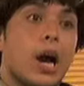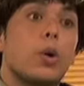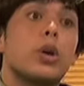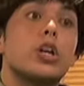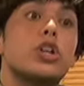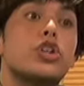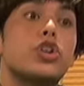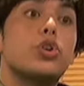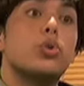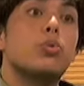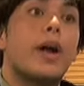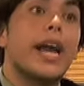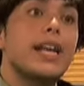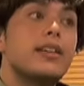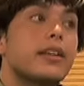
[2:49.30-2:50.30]
hour to
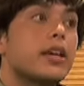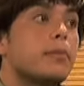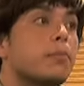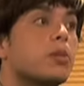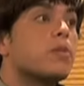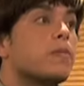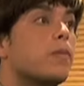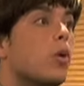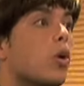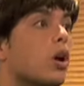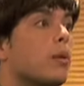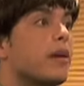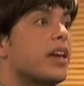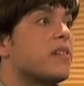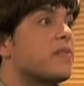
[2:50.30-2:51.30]
write and
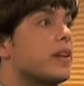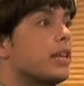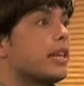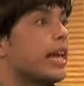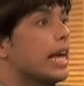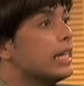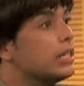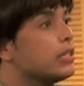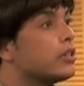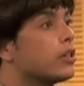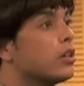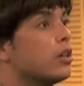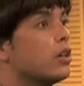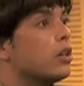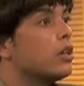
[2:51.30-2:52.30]
perform a vignette.